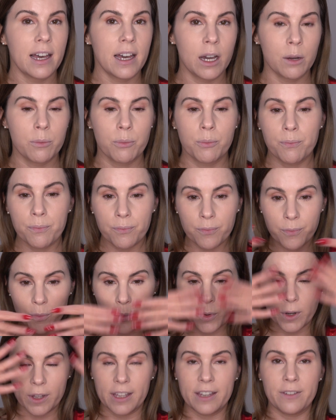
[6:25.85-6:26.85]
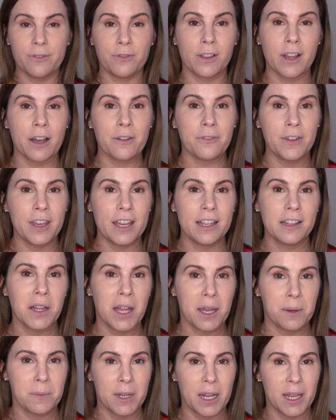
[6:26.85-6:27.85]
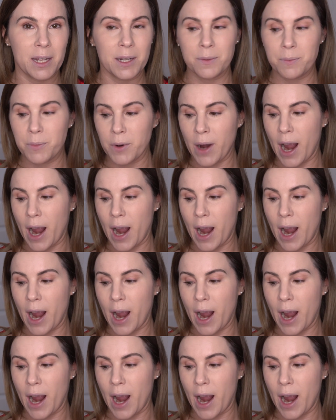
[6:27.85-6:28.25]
a really fluffy laminated